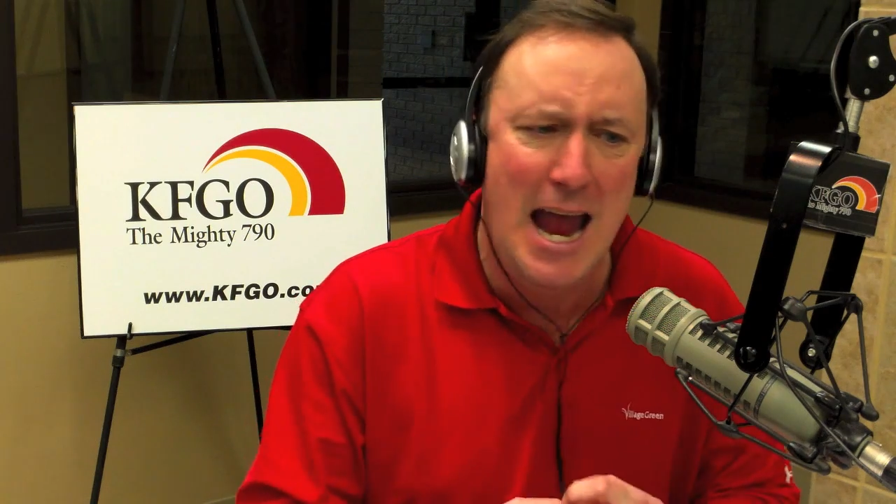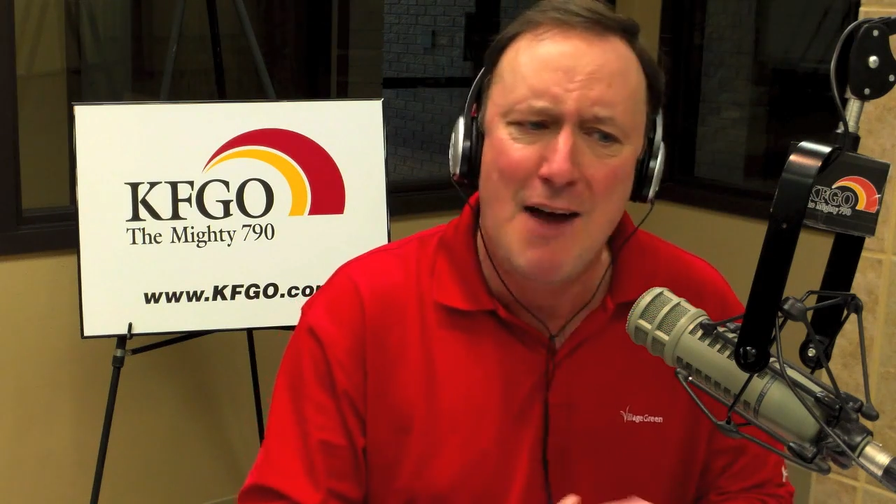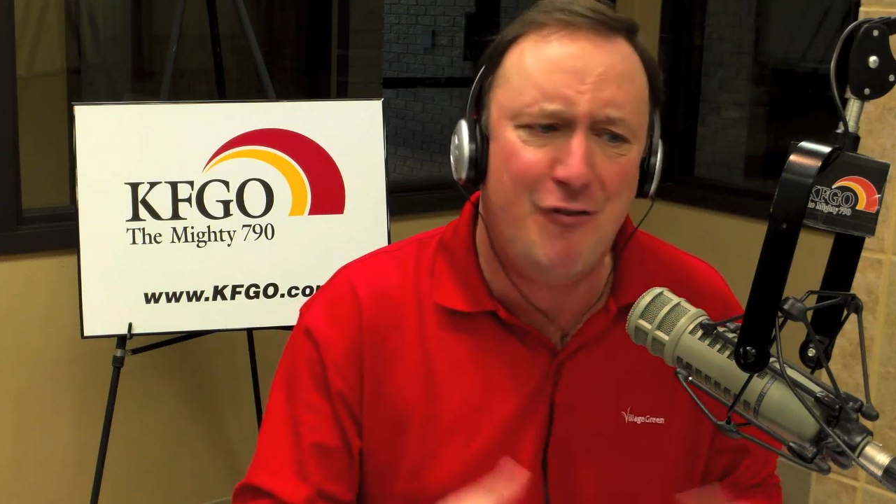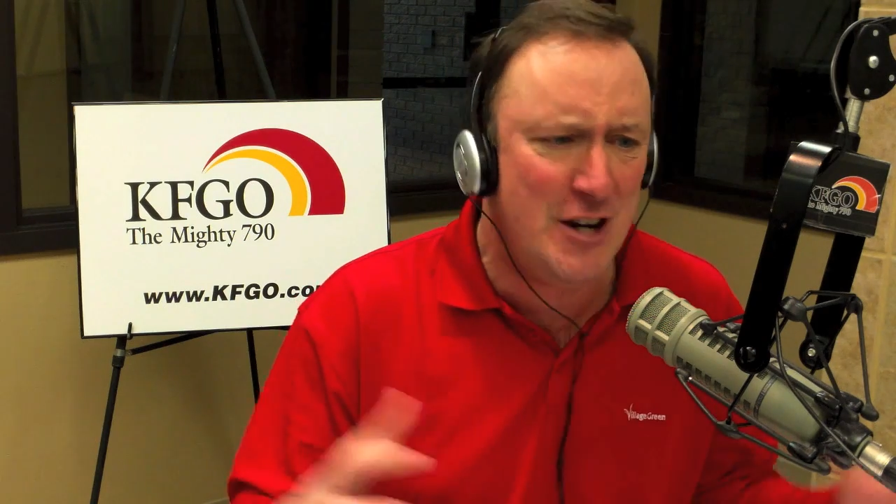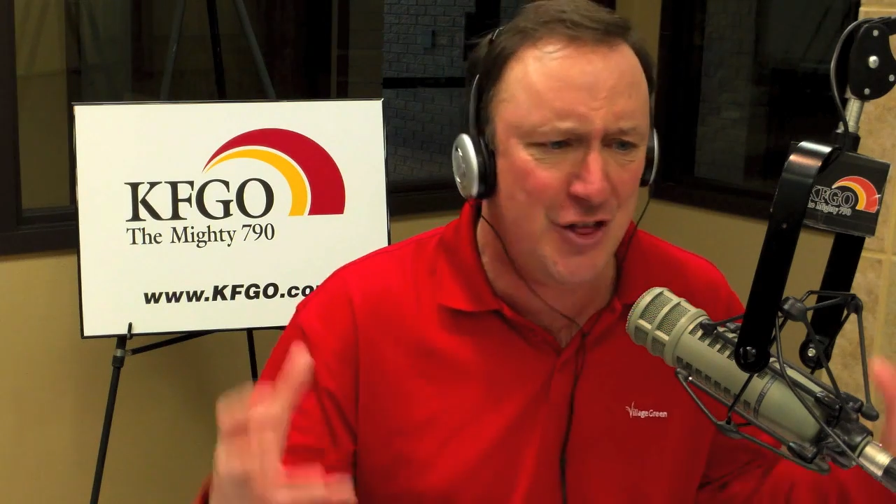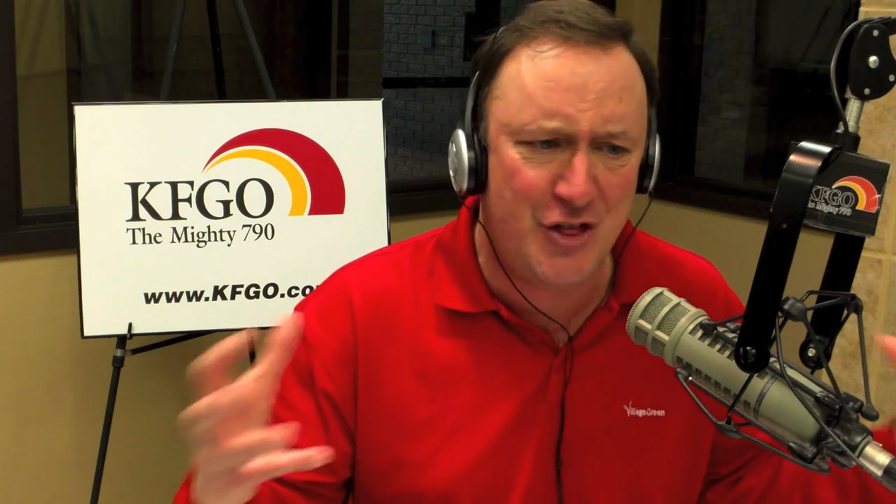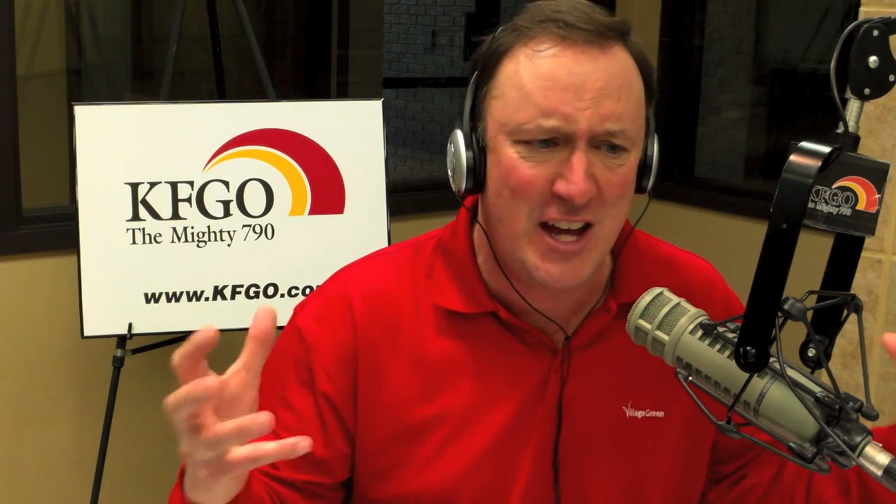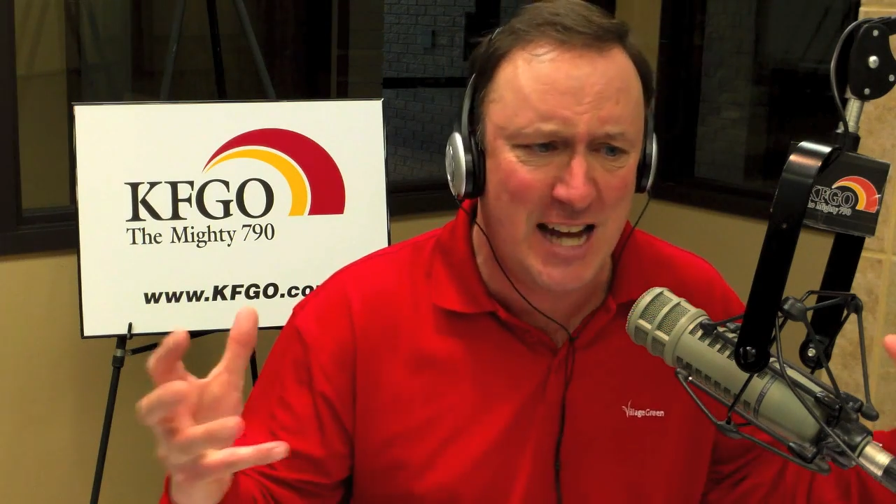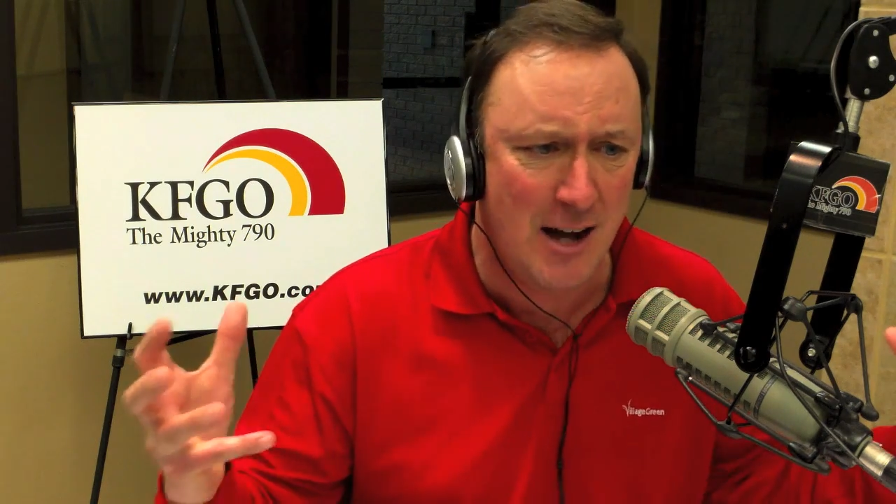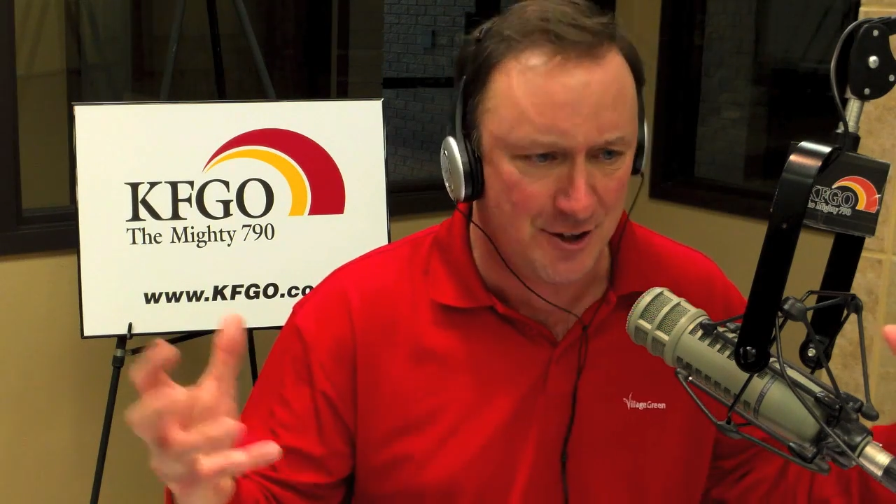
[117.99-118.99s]

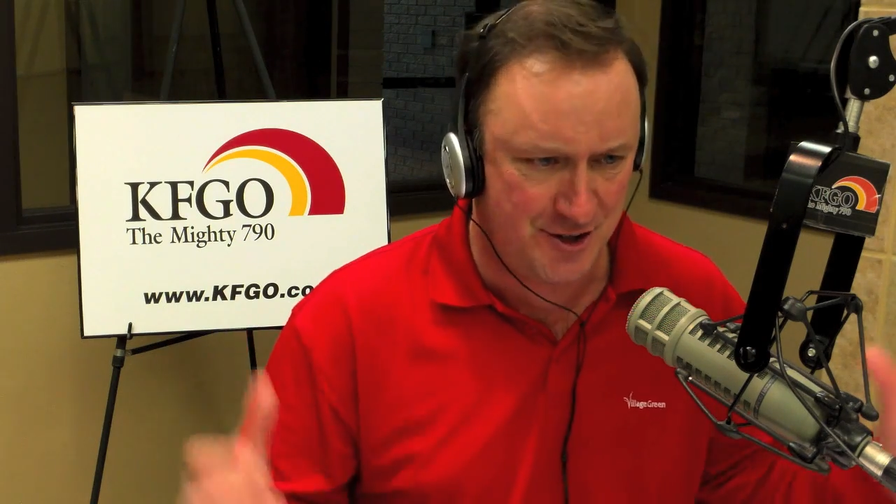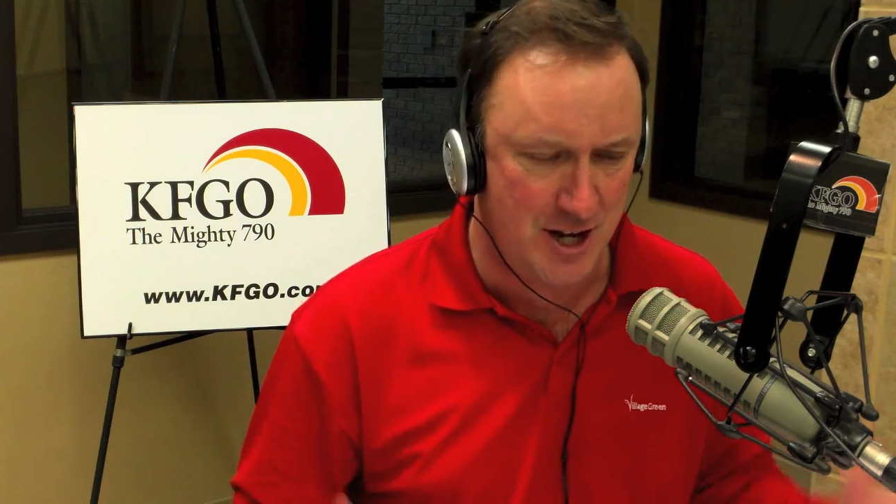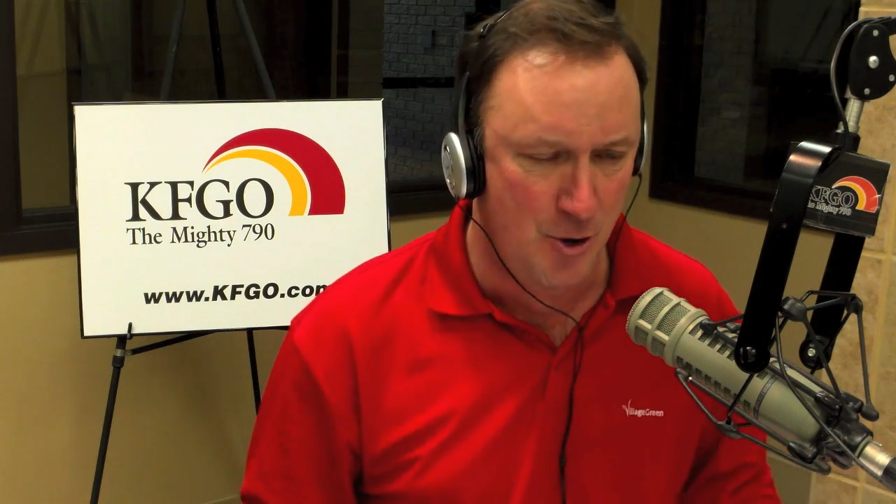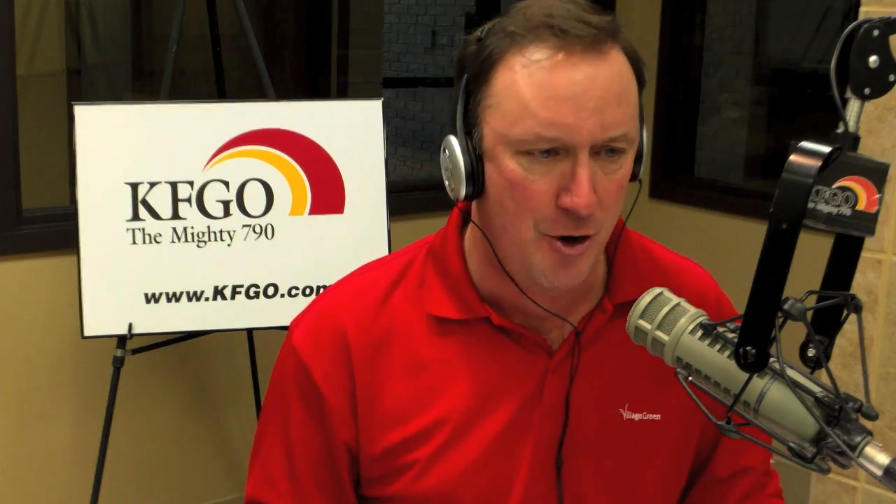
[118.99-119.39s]
everything else that